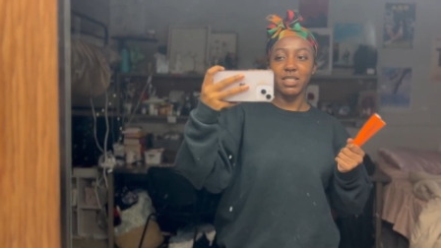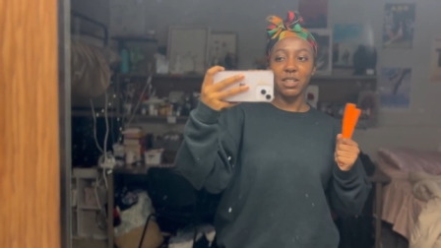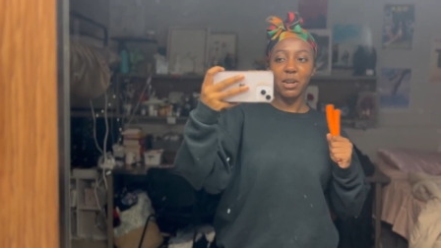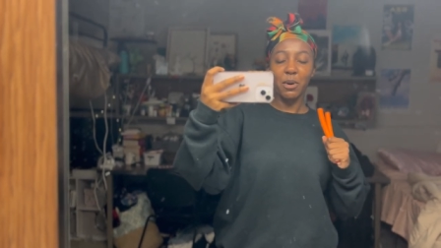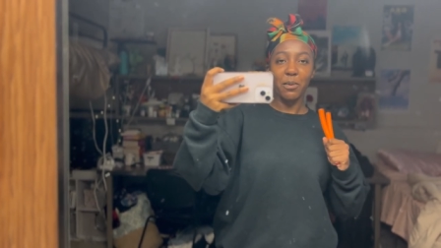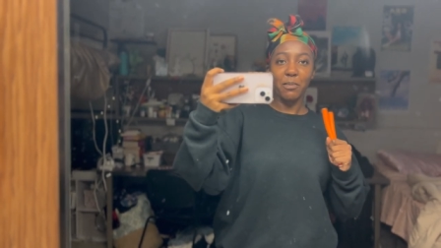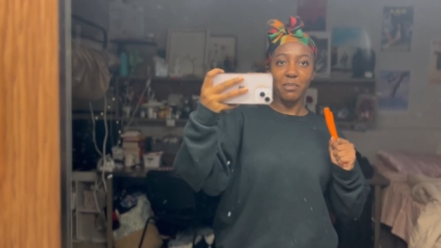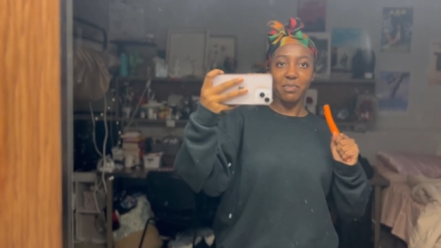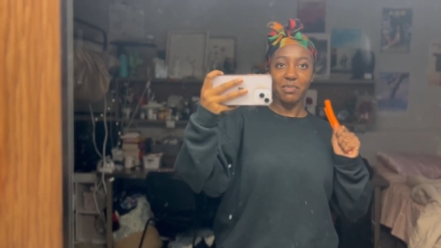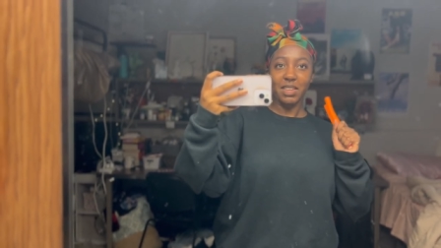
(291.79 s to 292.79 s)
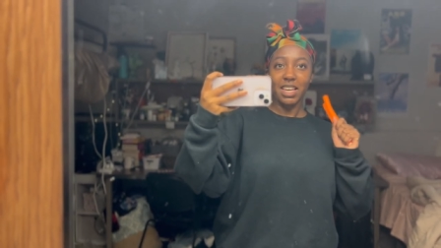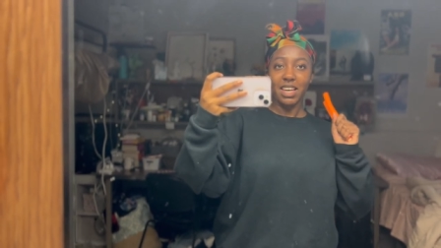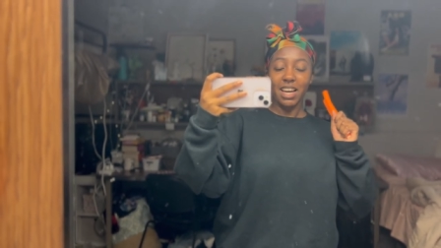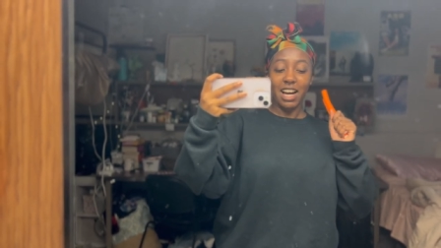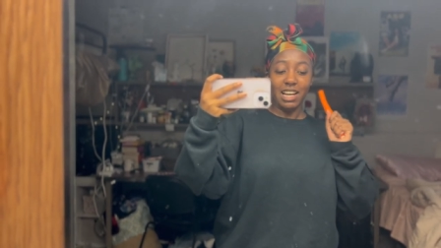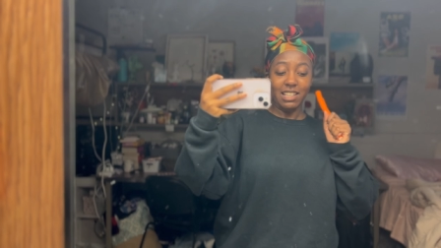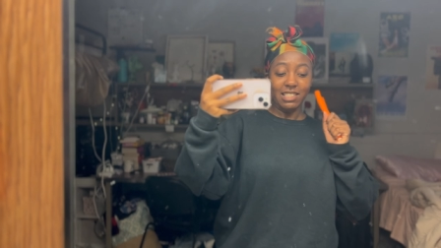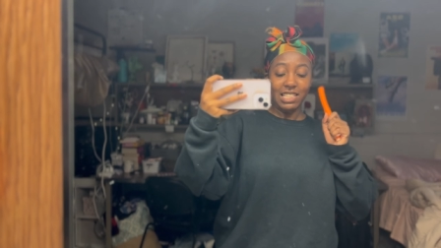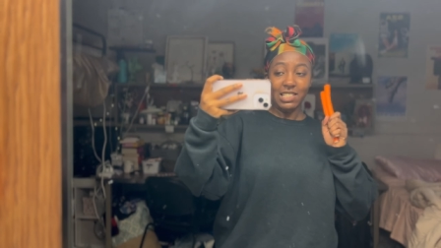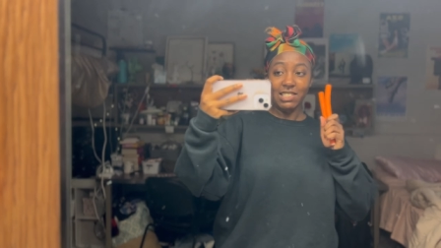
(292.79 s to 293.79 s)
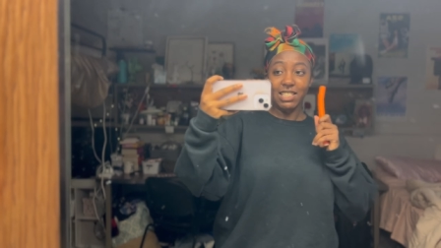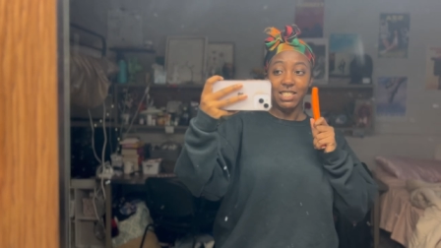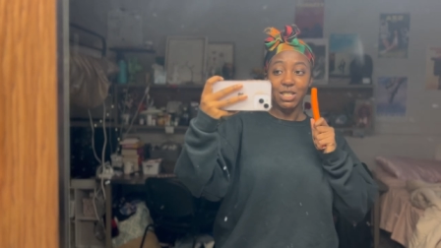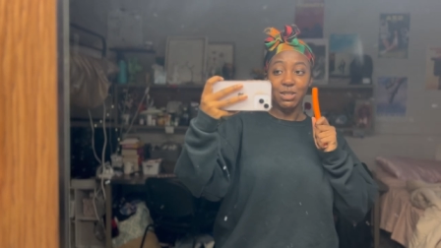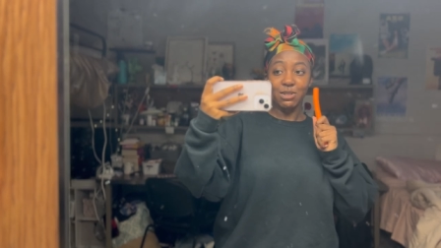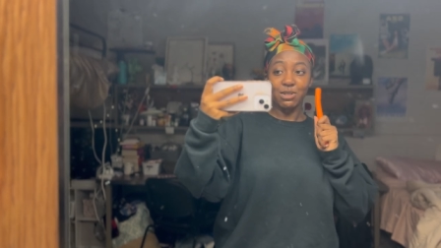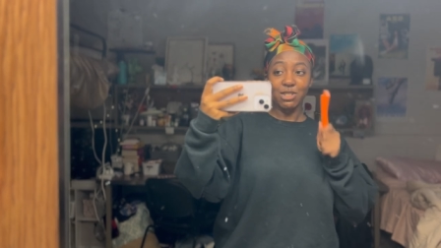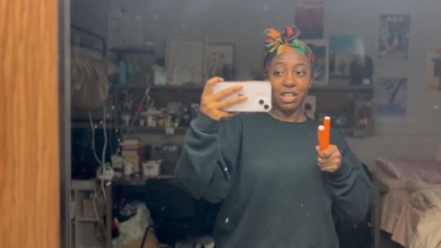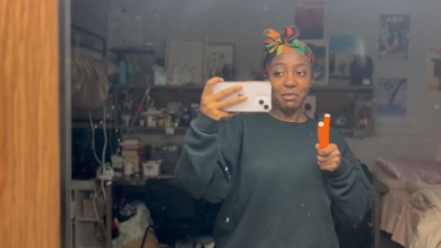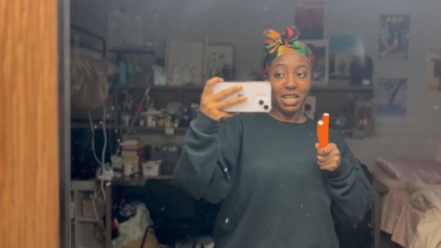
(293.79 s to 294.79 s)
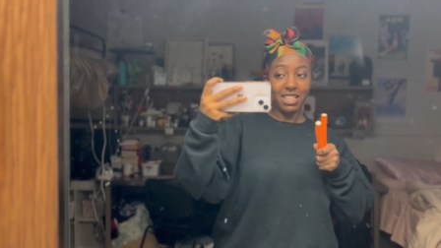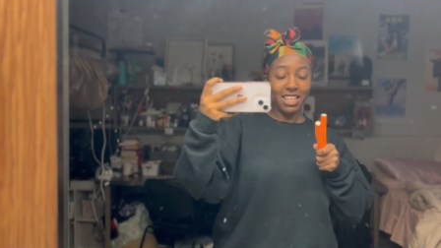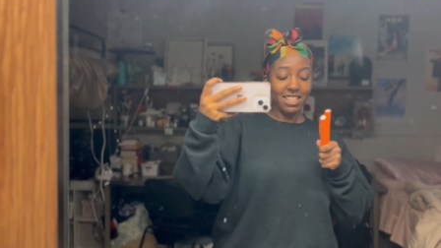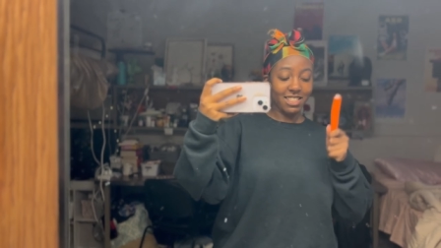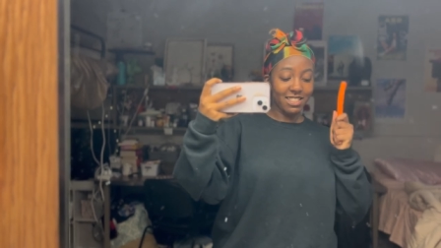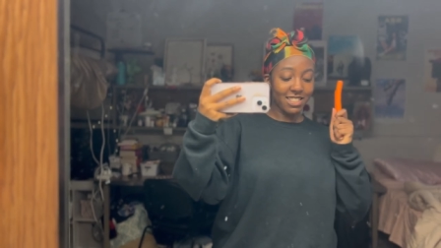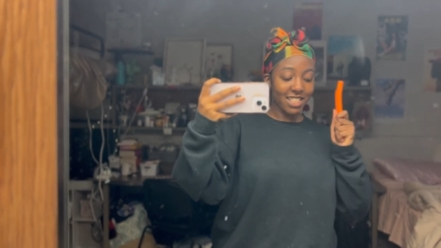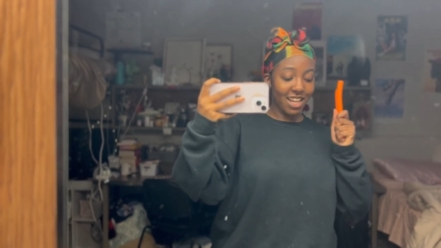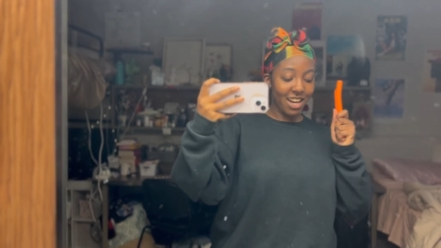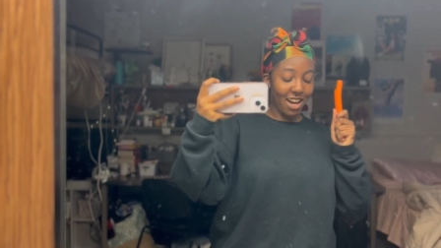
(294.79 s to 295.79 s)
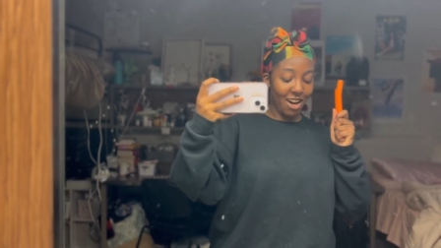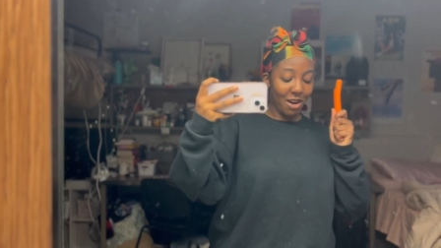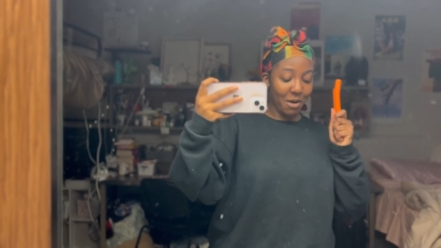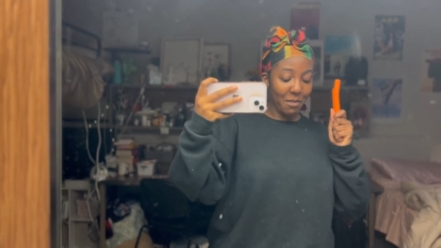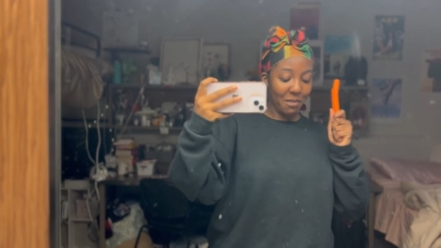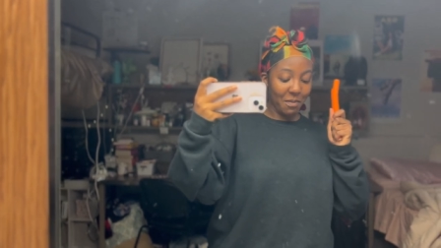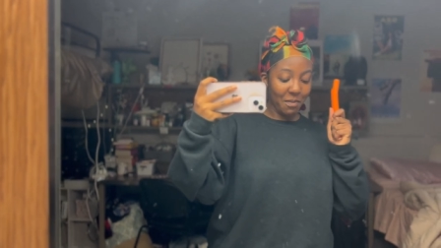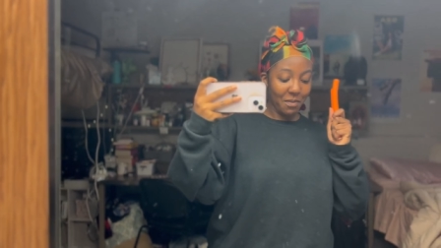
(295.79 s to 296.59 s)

So I still need to shave my legs. Um,